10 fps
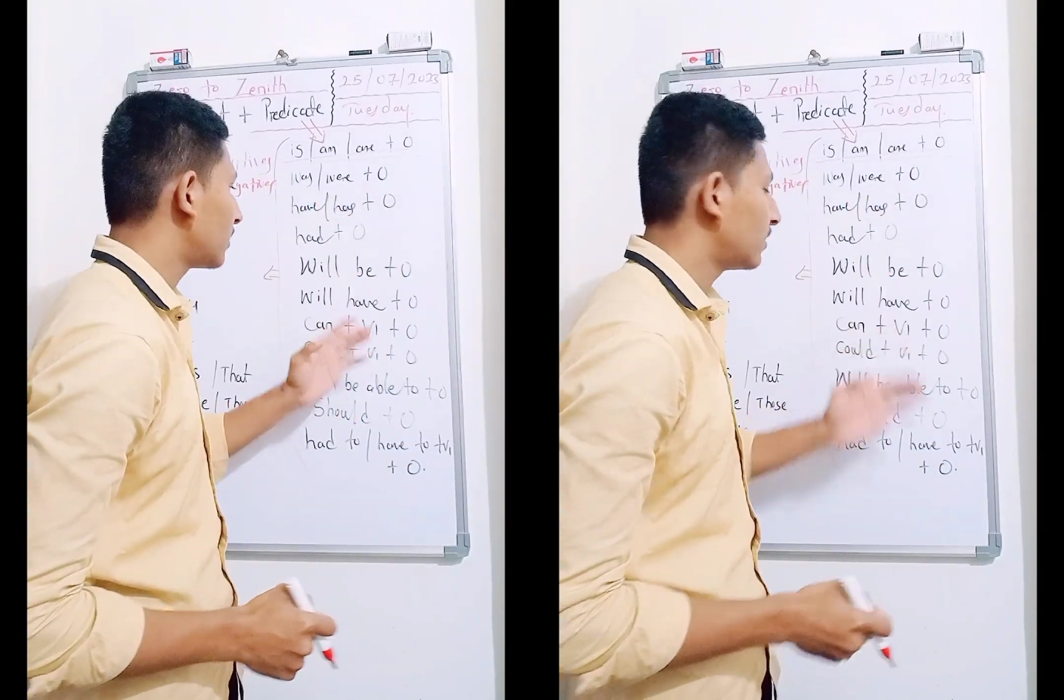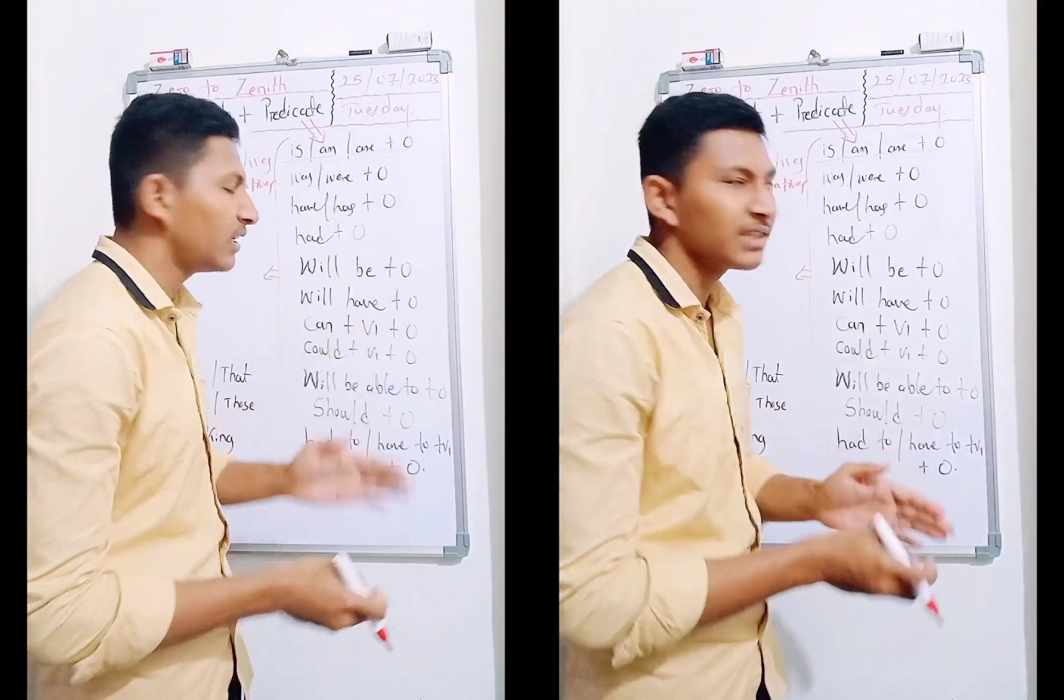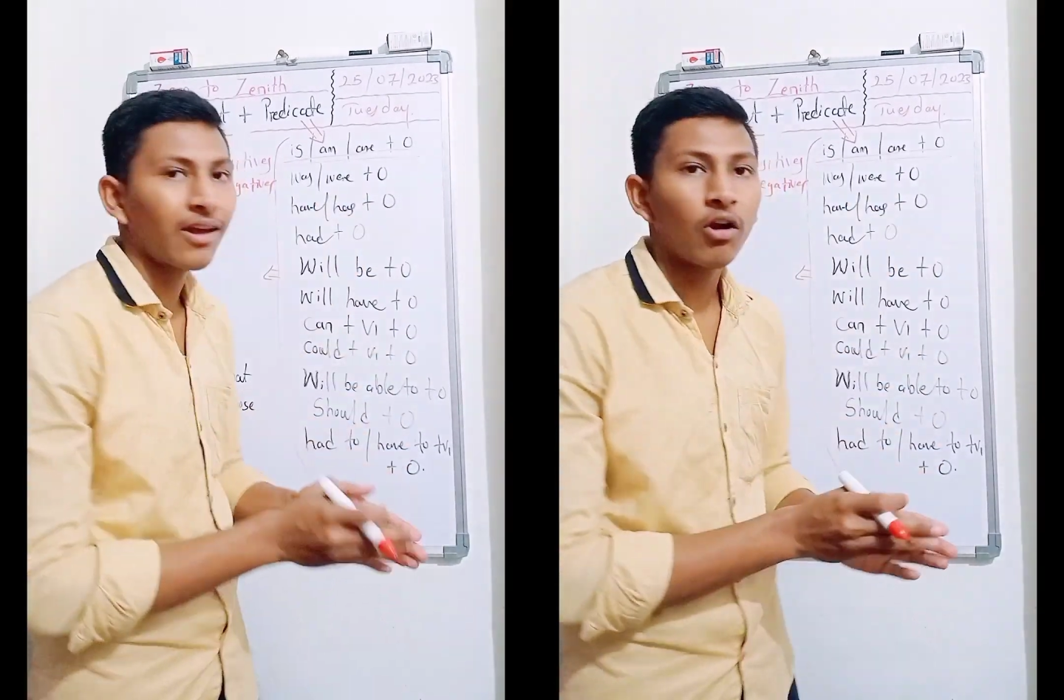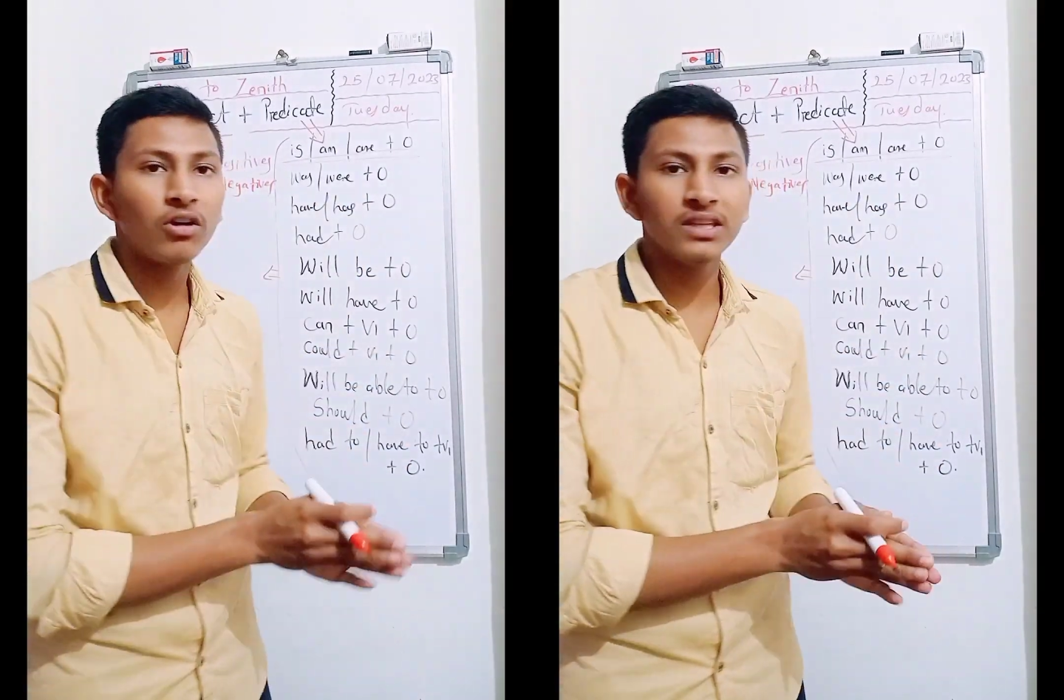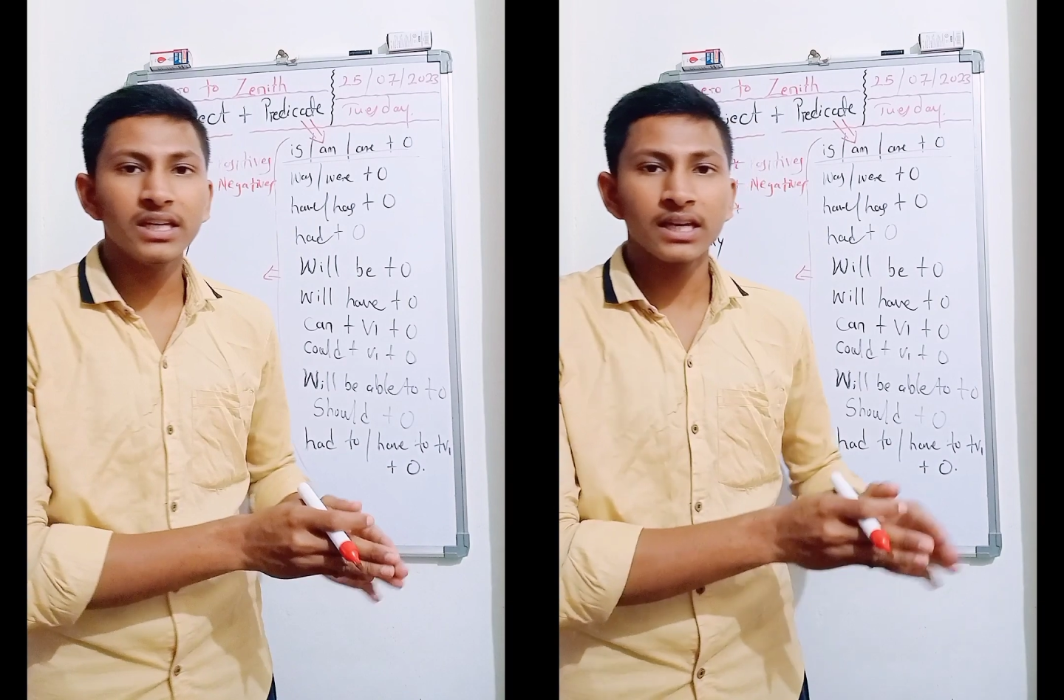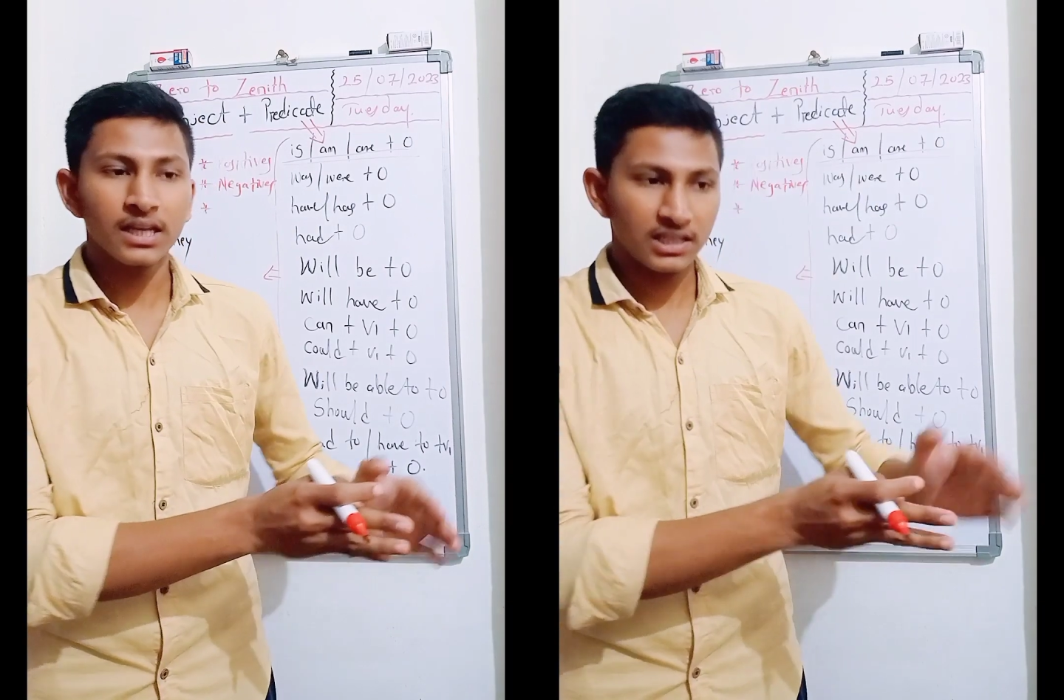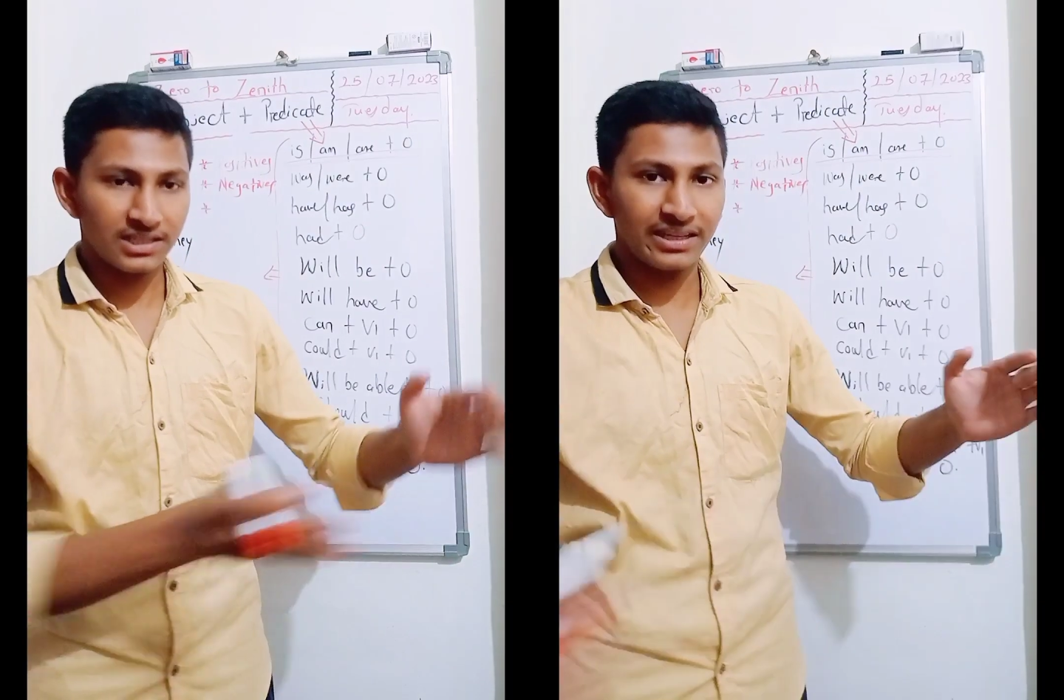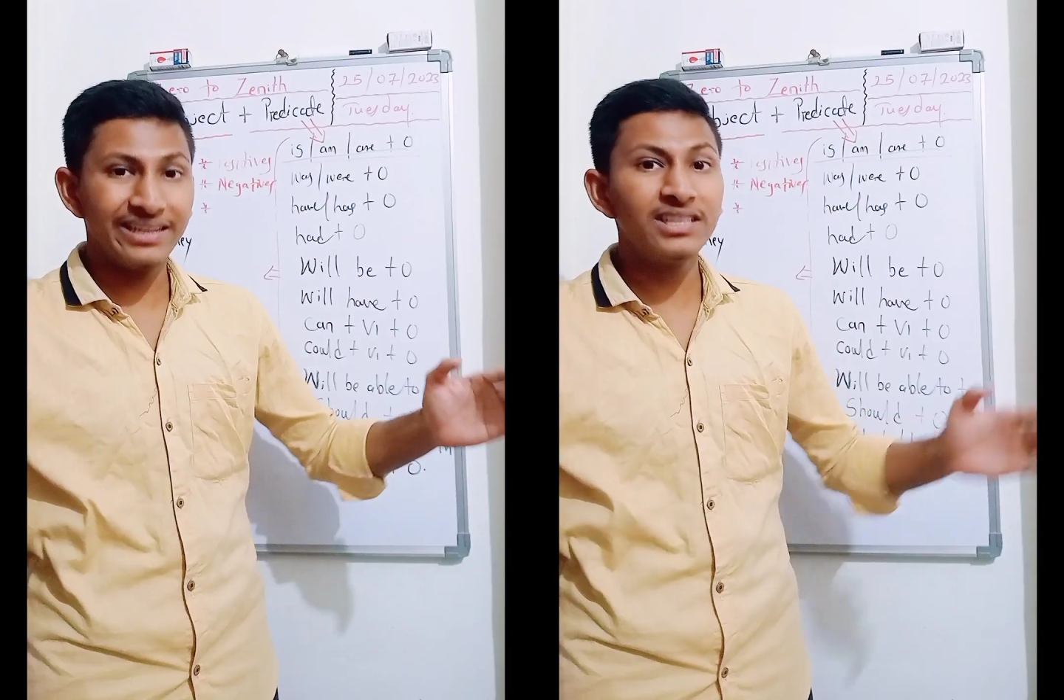These are all the
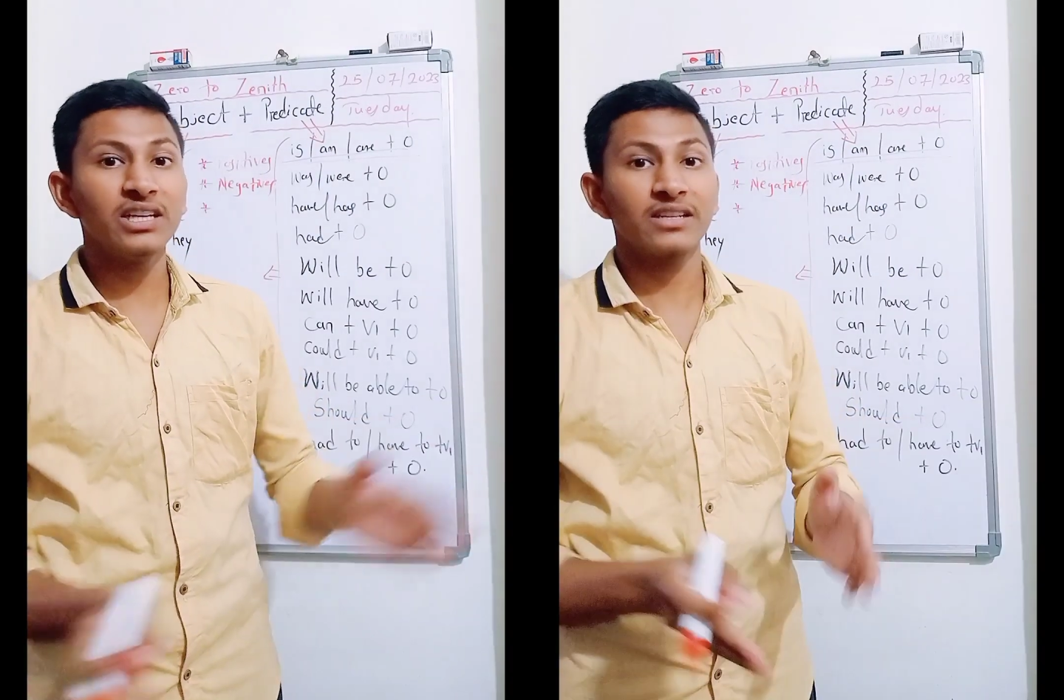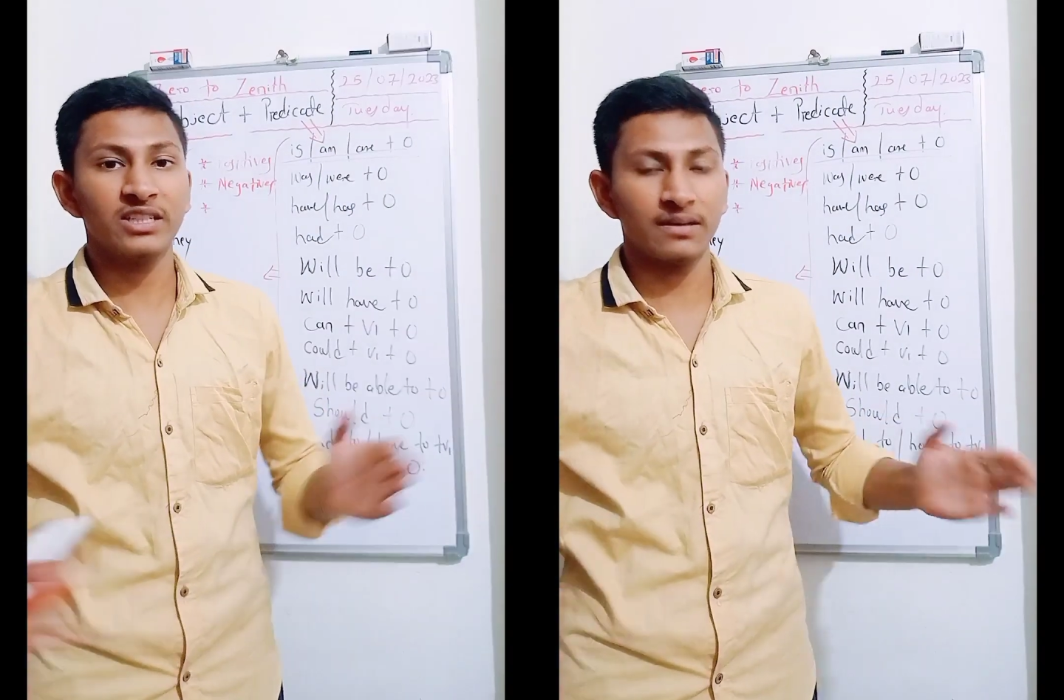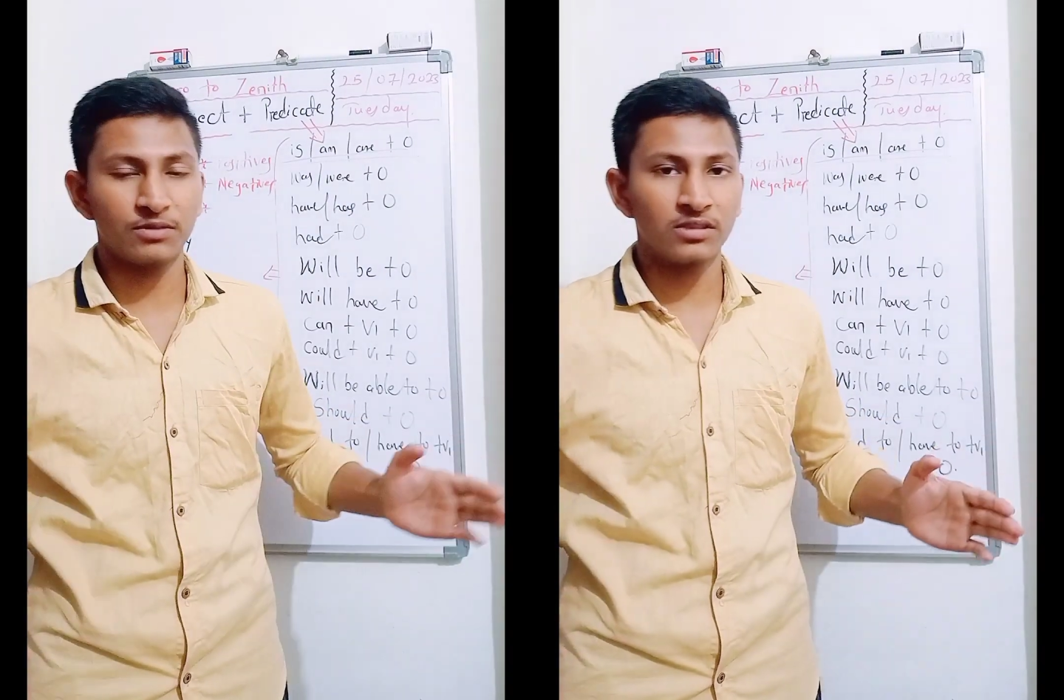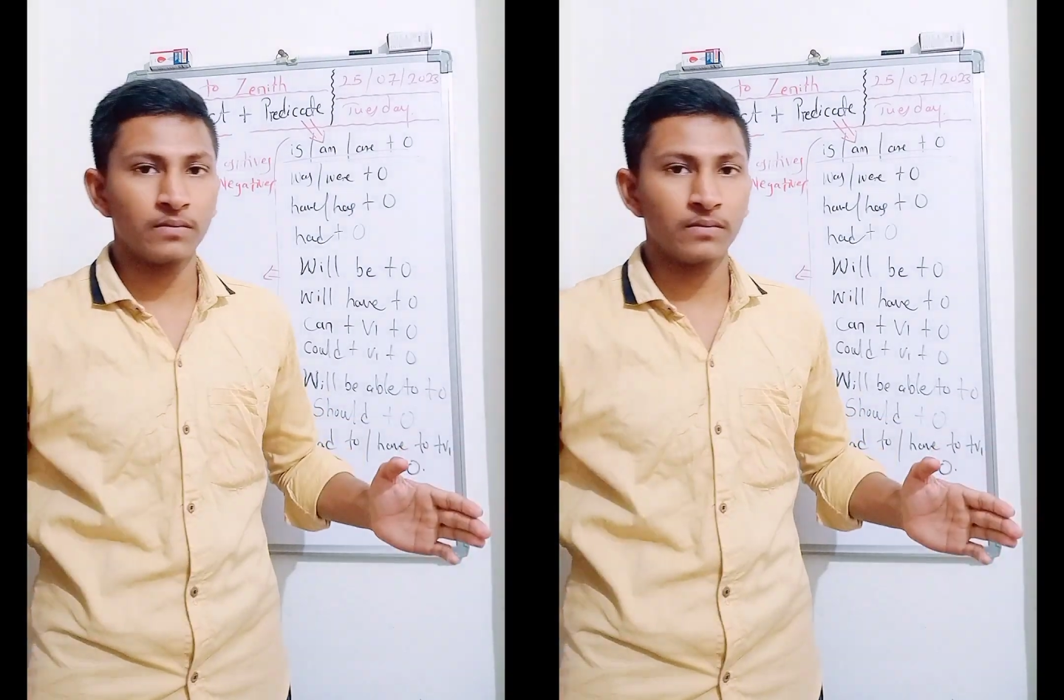initial steps.